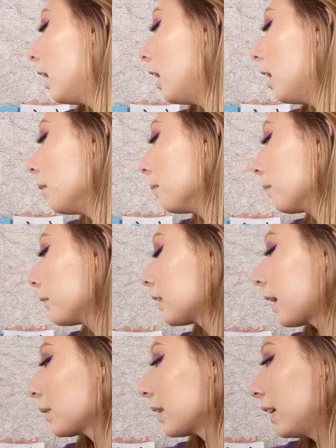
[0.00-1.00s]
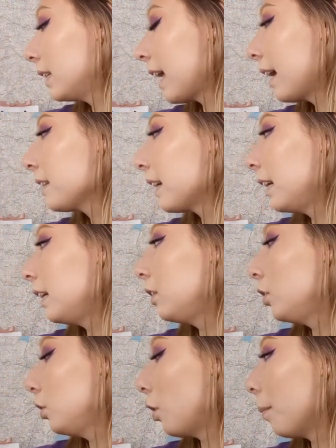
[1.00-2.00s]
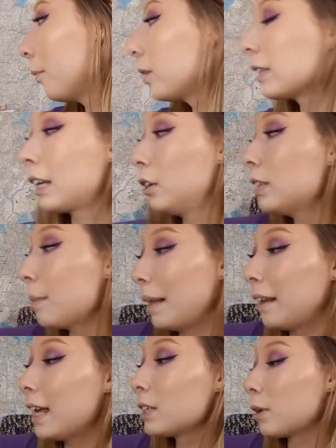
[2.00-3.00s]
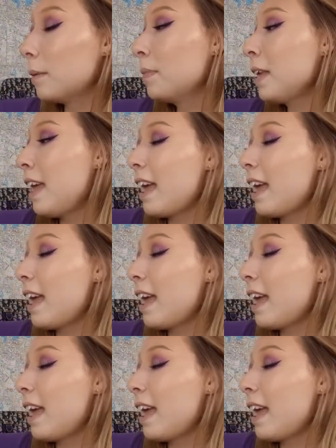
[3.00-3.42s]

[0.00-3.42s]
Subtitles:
because I was at his house and I need a new notebook because I used up my last one.